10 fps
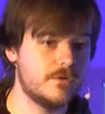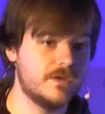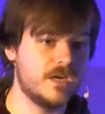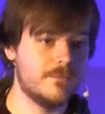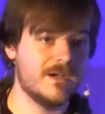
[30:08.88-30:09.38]

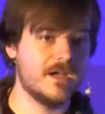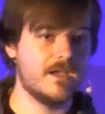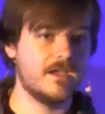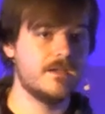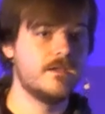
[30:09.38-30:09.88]

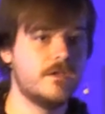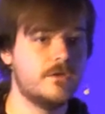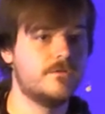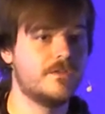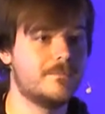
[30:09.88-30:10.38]
nearby
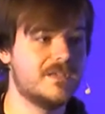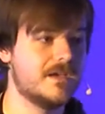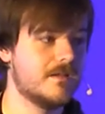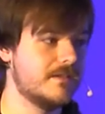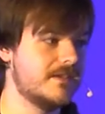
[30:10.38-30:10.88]
using B
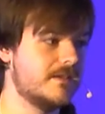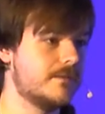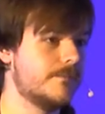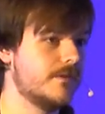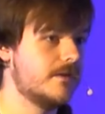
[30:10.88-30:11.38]
L E,
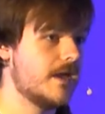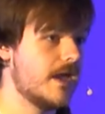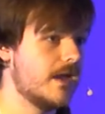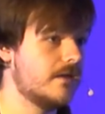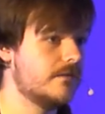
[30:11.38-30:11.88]

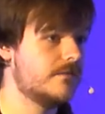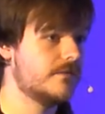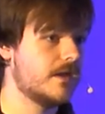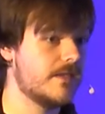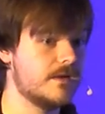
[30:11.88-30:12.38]
and
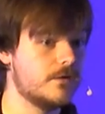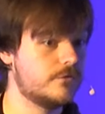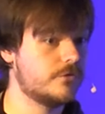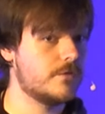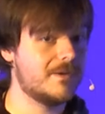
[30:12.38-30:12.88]
uh, and then it'll
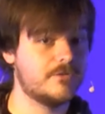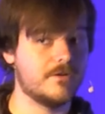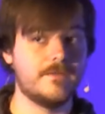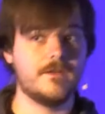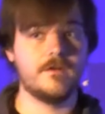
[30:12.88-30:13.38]
show you a picture
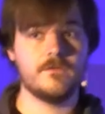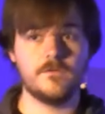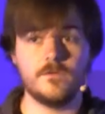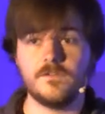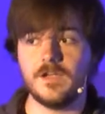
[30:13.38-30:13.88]
on there.
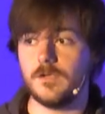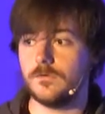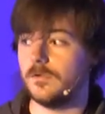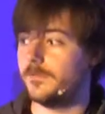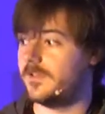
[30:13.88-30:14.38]
So it's kind of
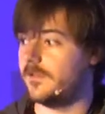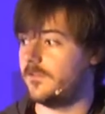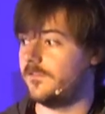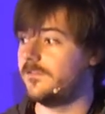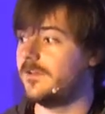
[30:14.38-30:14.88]
cool,
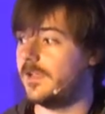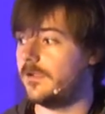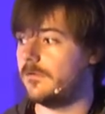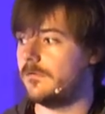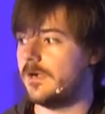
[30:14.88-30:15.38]
because you
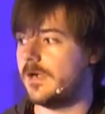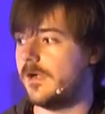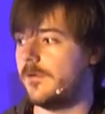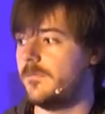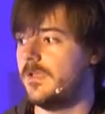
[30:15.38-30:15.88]
now
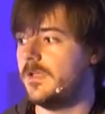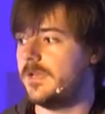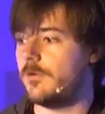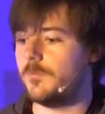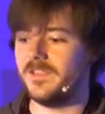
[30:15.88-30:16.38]
um,
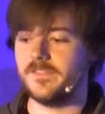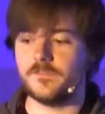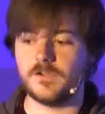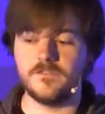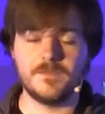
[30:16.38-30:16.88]
now we're building this
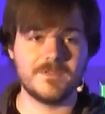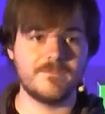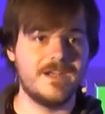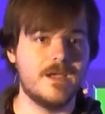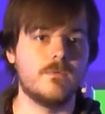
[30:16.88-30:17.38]
concept of a
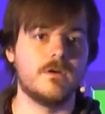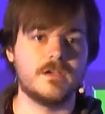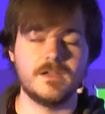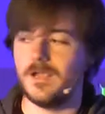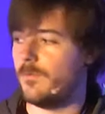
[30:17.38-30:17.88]
network,
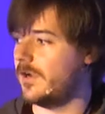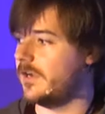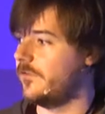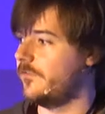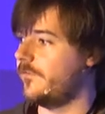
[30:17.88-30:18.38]
a network
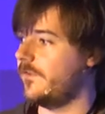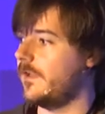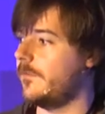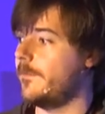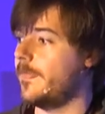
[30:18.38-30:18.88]
of
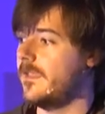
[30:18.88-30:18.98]
um,